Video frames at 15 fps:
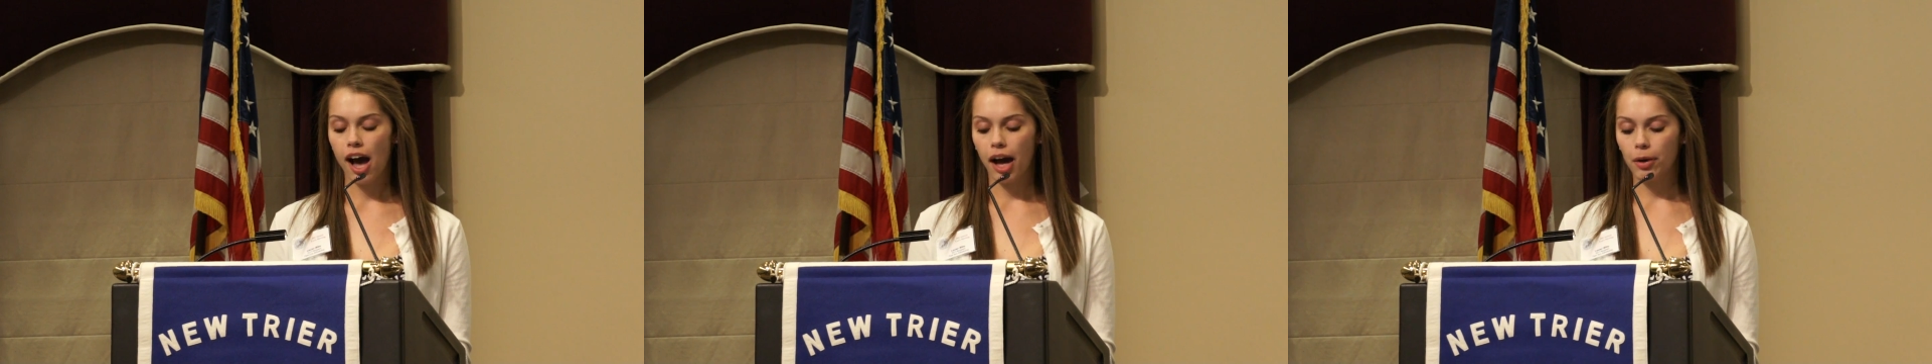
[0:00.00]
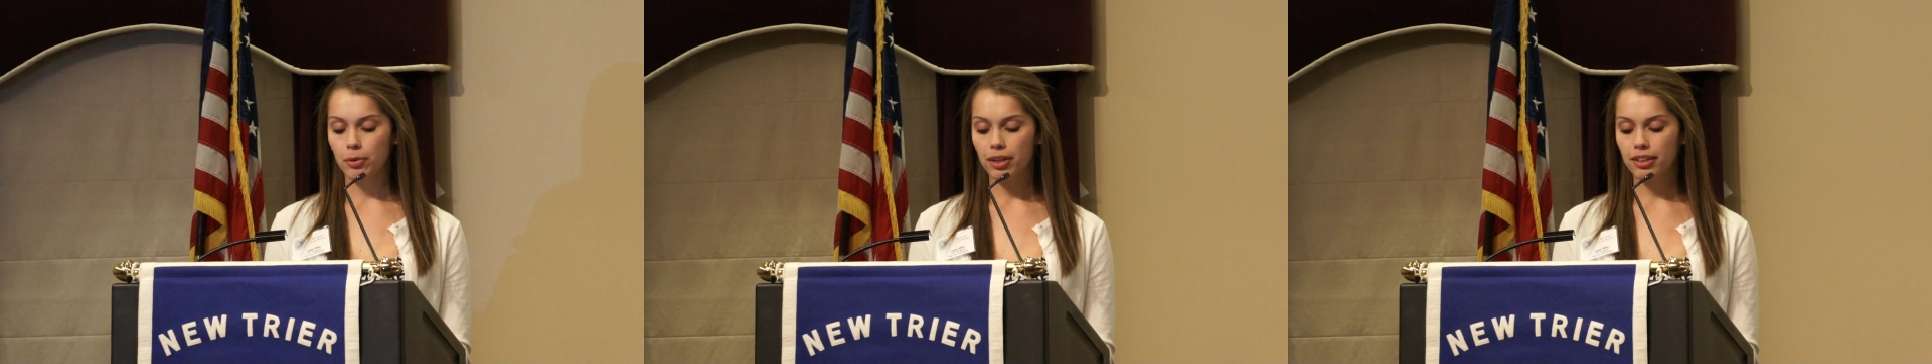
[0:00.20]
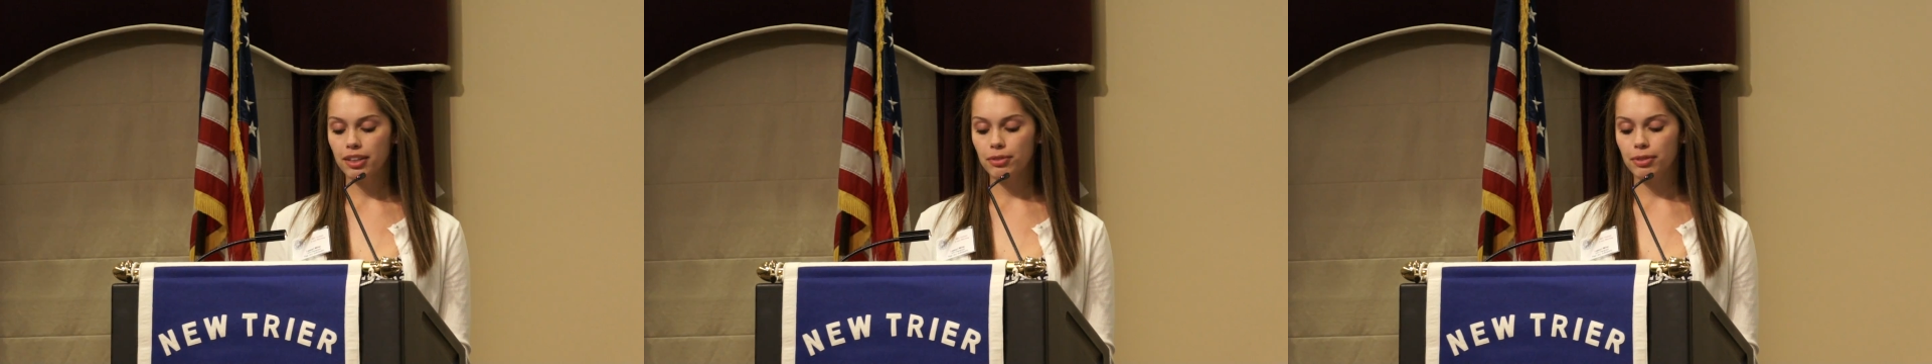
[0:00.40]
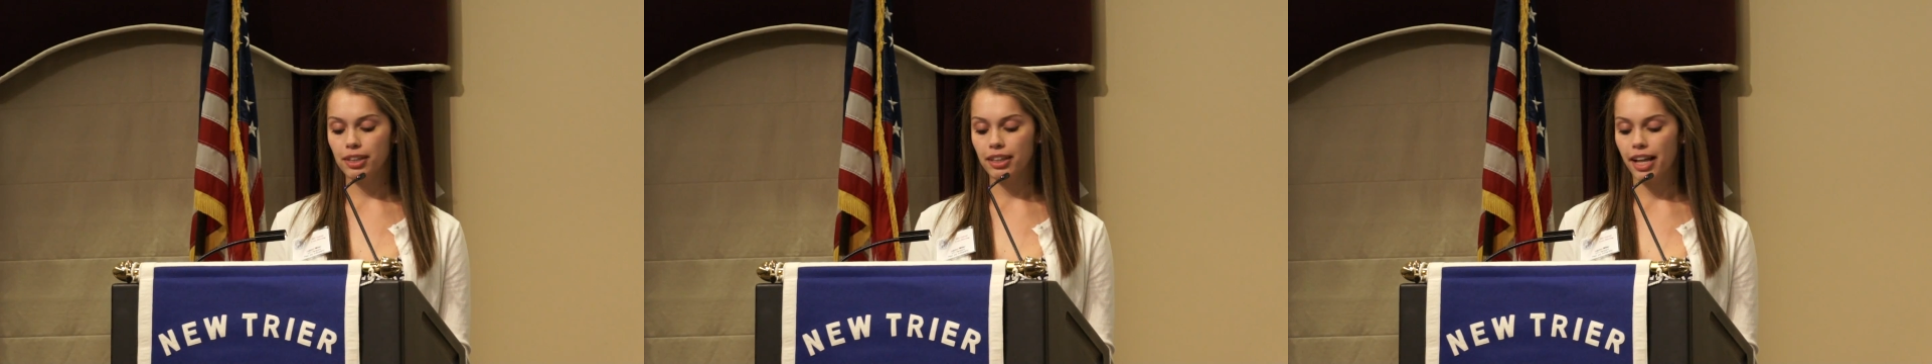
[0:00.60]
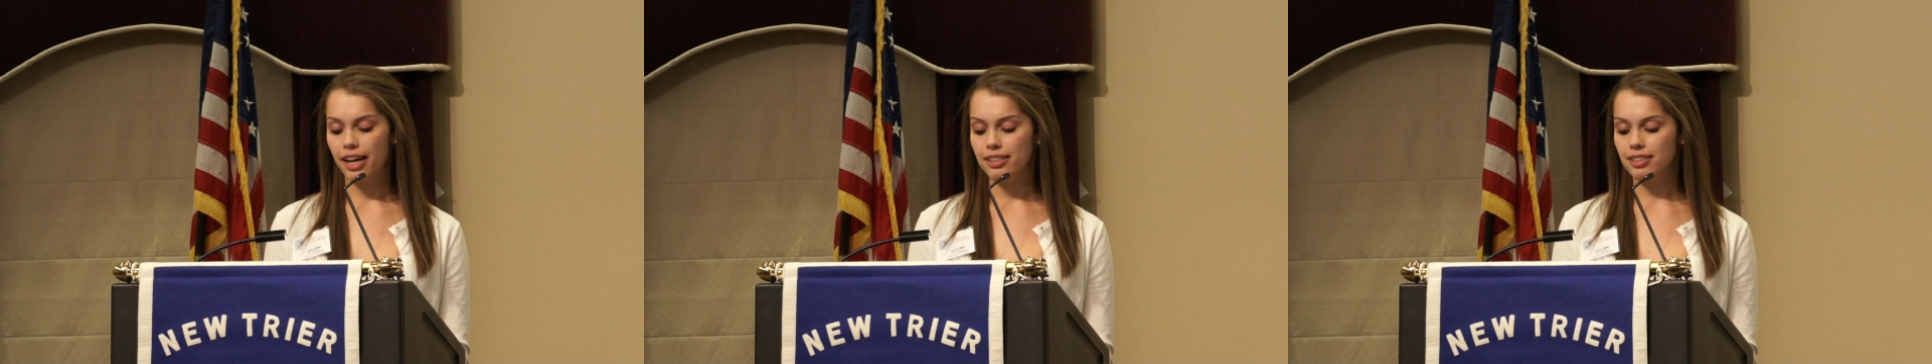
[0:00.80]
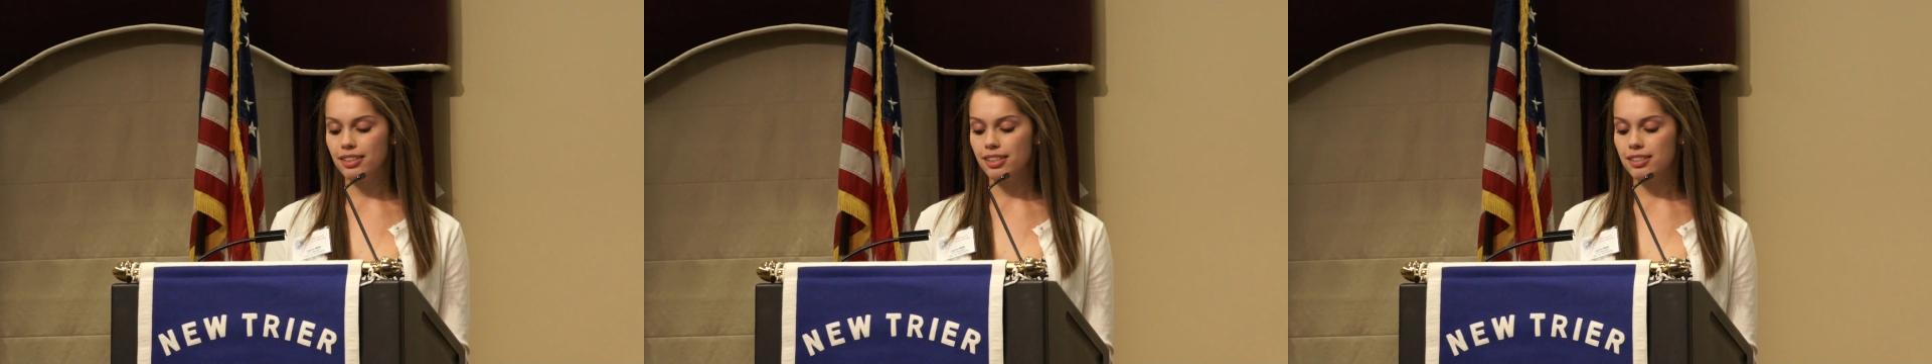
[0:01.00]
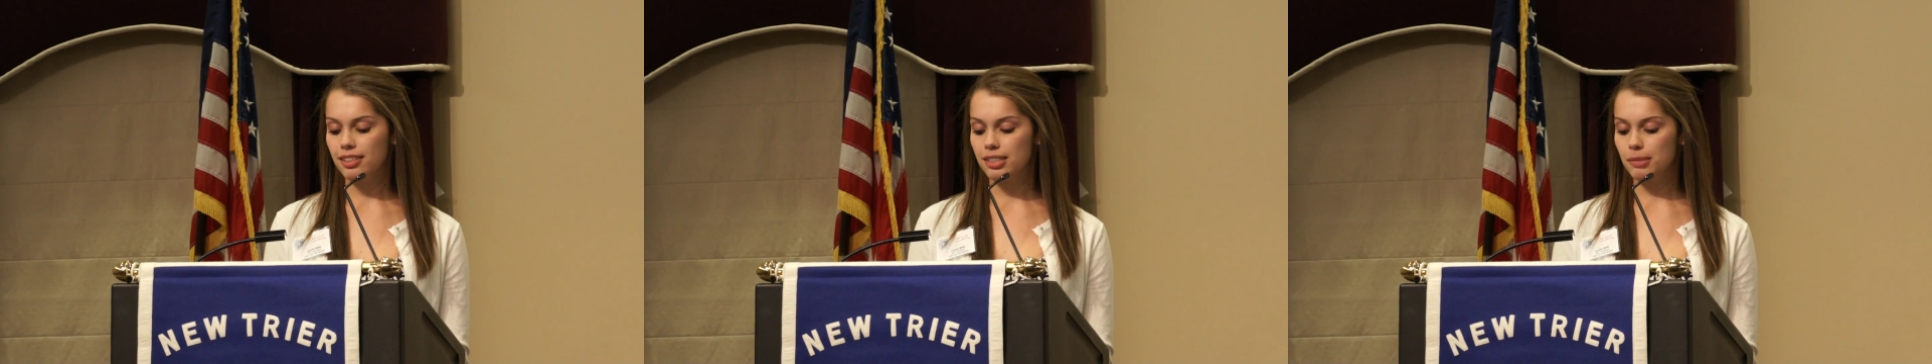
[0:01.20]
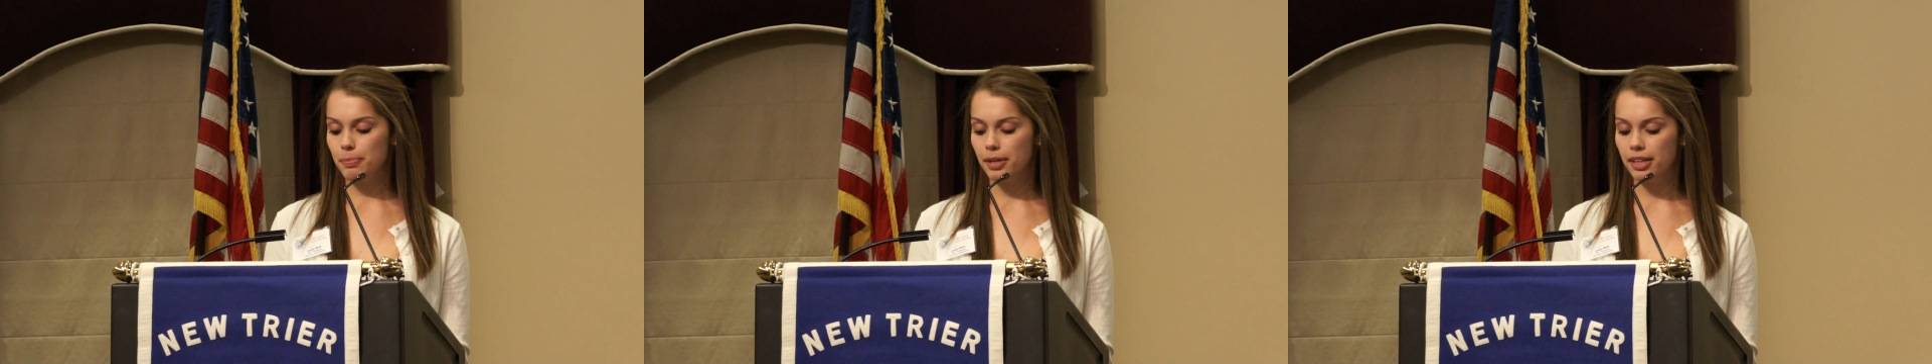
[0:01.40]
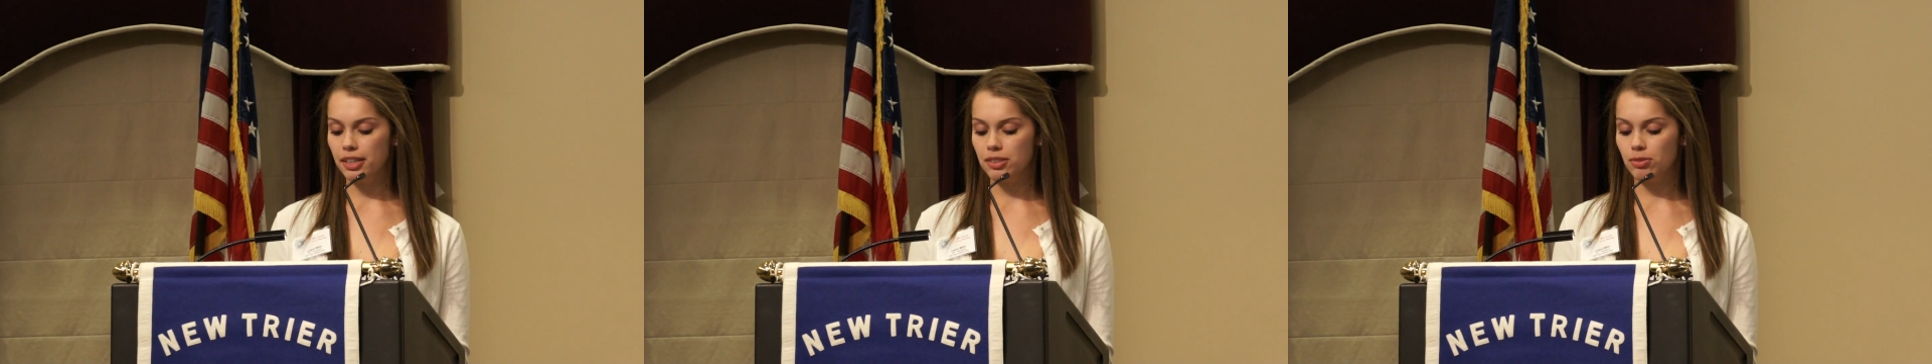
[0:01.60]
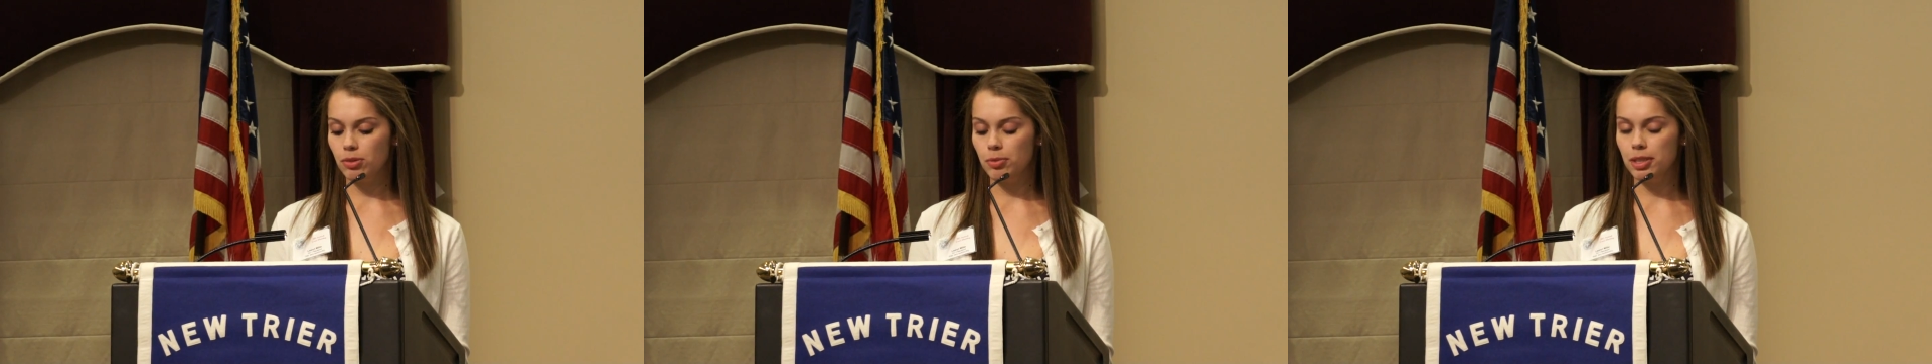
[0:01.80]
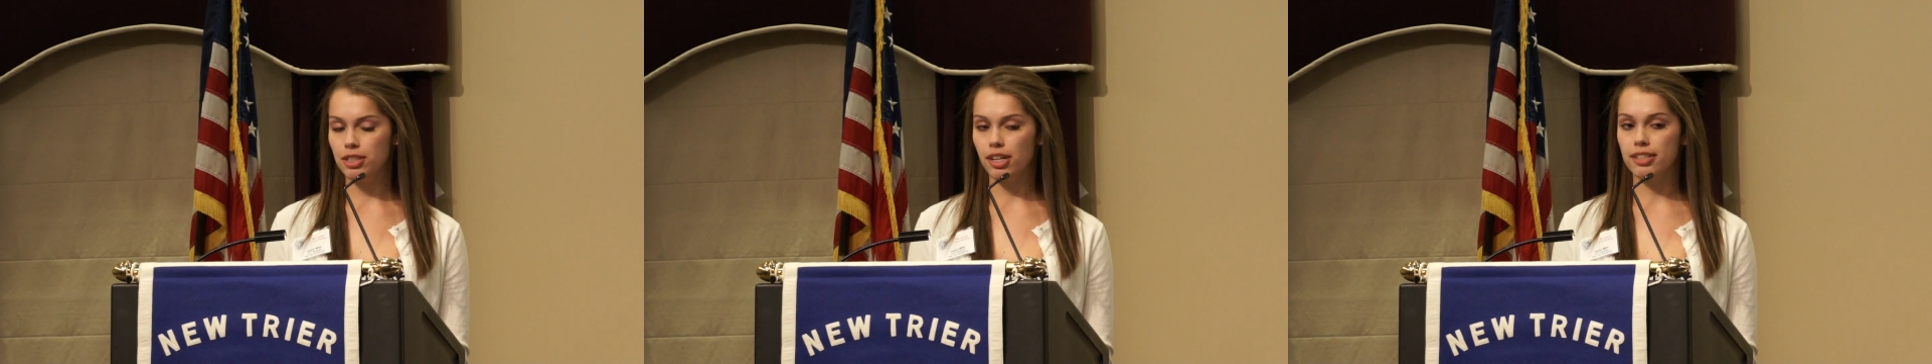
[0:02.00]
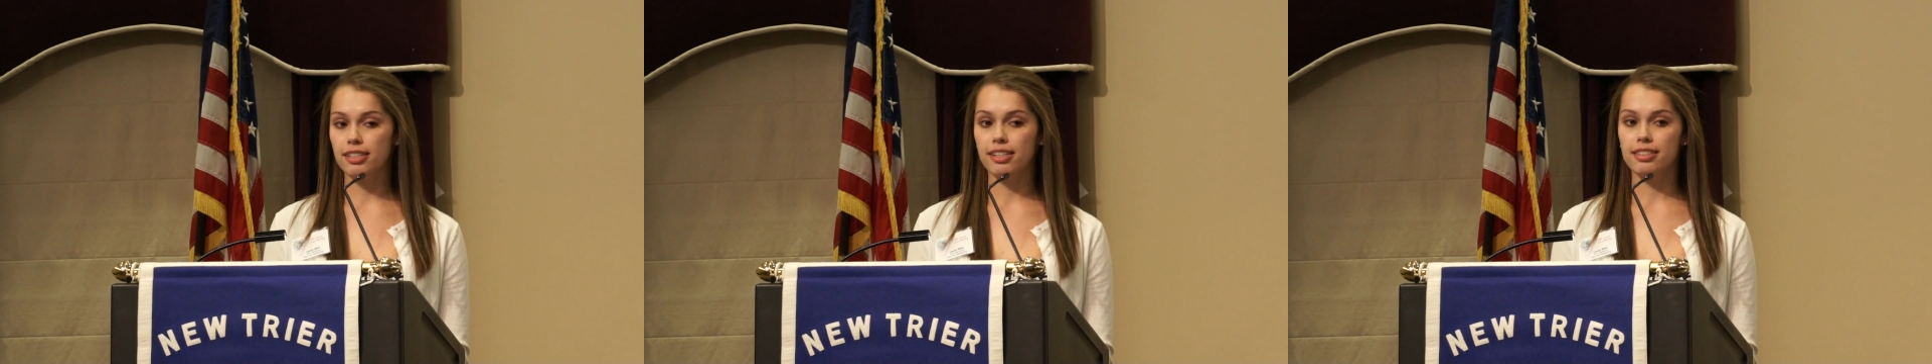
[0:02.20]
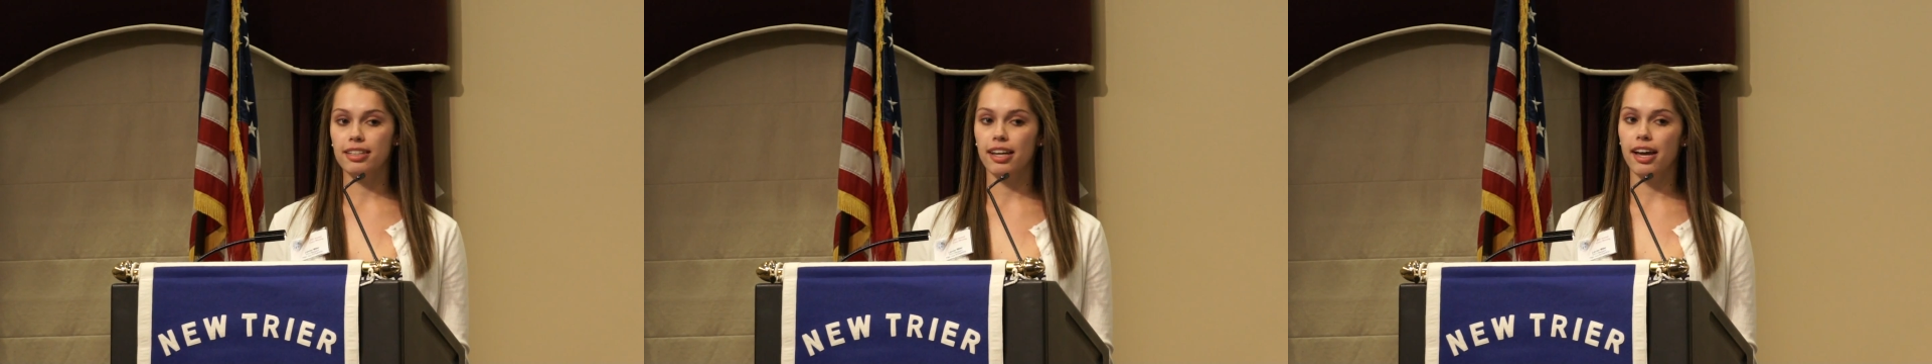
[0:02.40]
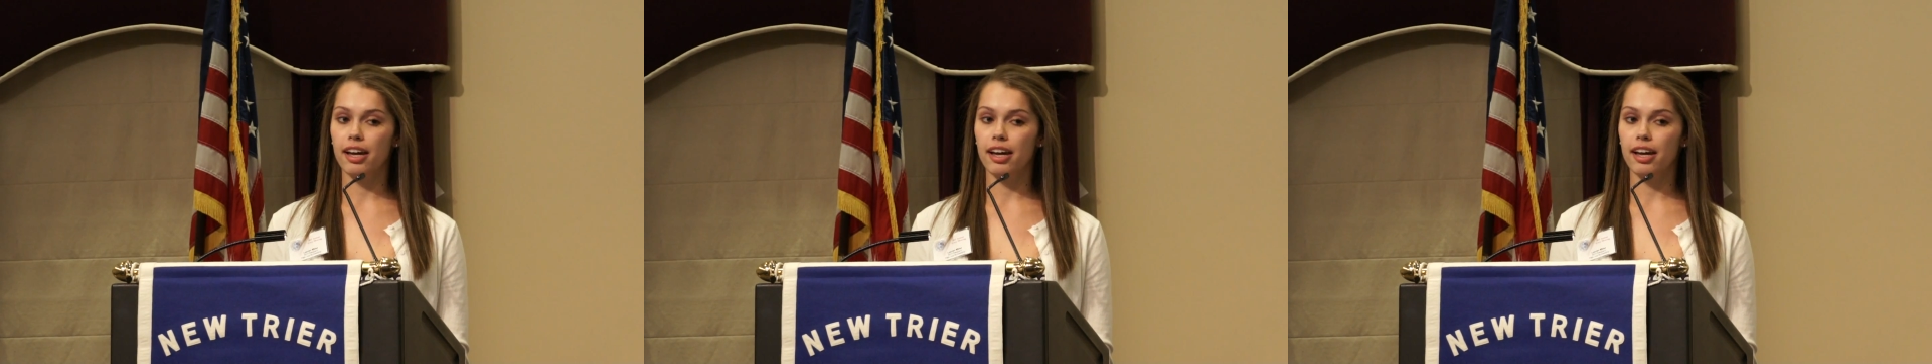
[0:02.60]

I quickly realized that this experience would be just as